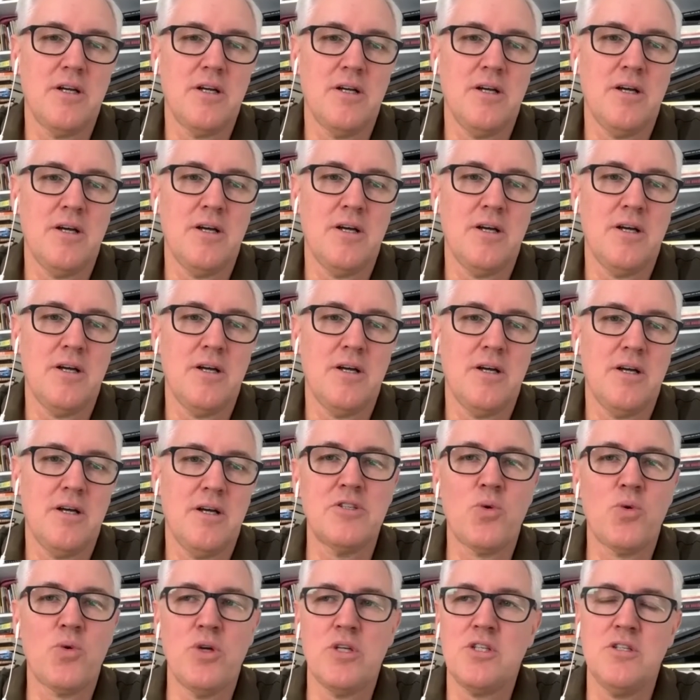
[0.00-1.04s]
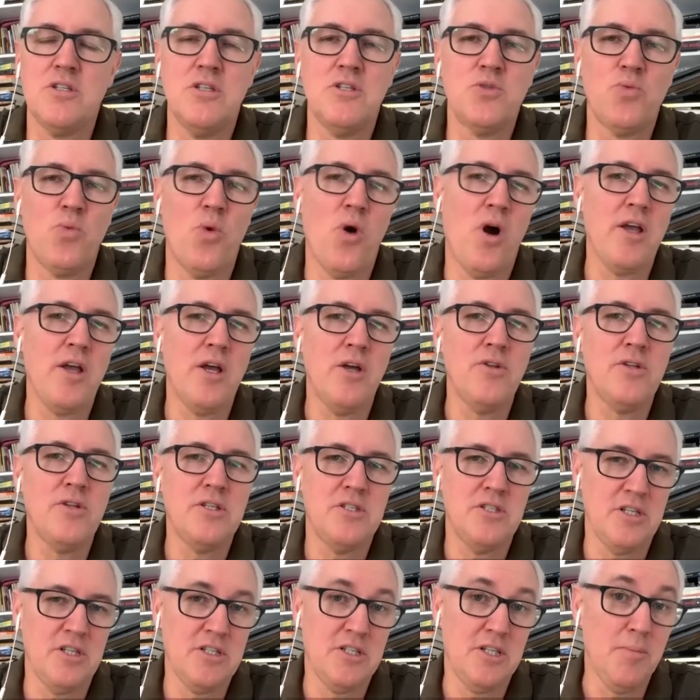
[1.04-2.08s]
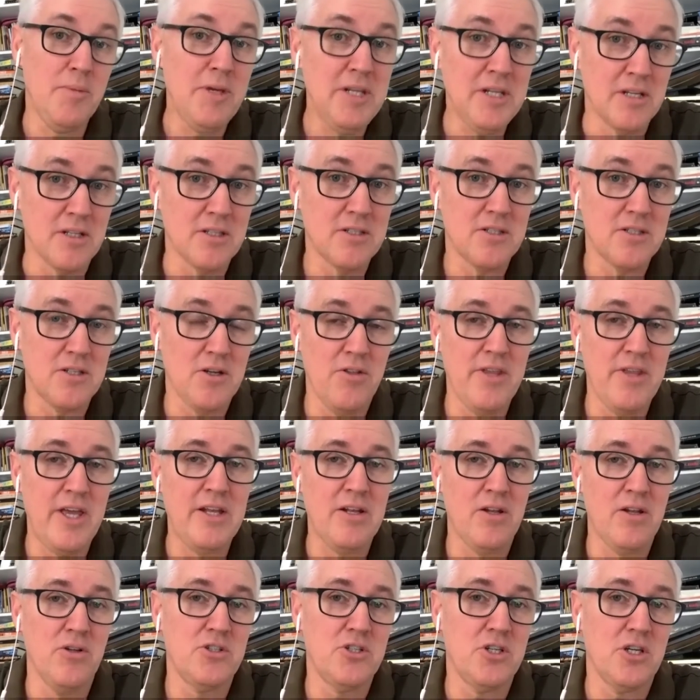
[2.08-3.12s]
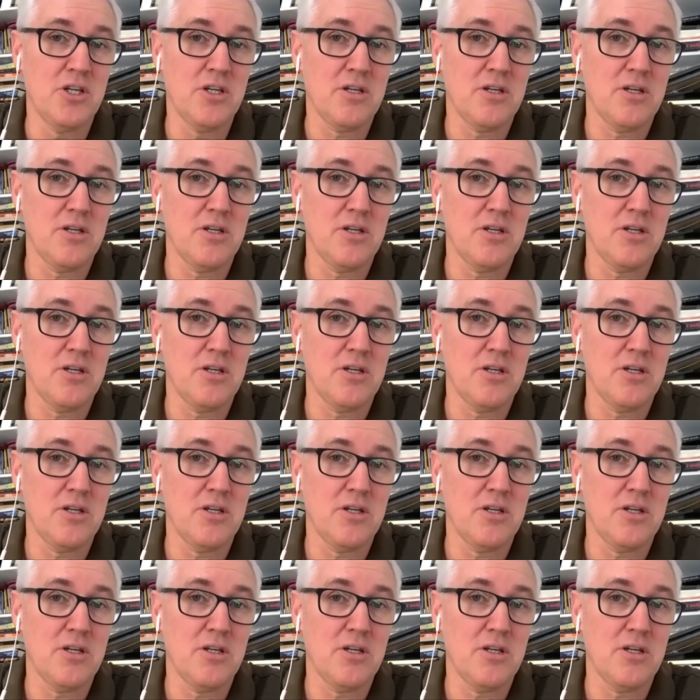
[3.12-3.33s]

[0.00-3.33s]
I mean, the obvious question is why only 60 minutes on that logic?